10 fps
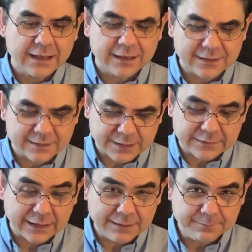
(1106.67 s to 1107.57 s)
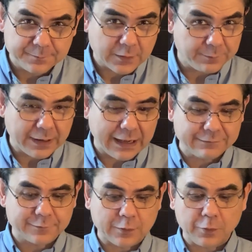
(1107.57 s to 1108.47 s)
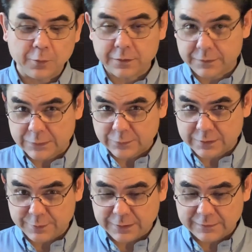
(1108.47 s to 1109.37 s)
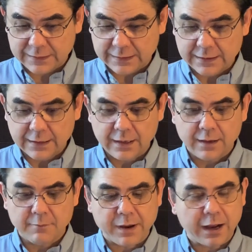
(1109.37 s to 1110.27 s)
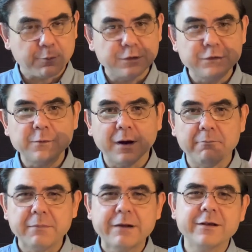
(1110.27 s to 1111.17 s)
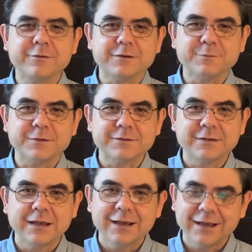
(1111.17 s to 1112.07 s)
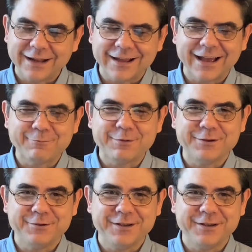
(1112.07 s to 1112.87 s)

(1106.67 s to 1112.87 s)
In the meantime, on behalf of the whole Cathedral community, may I wish you a Merry Christmas and a Happy New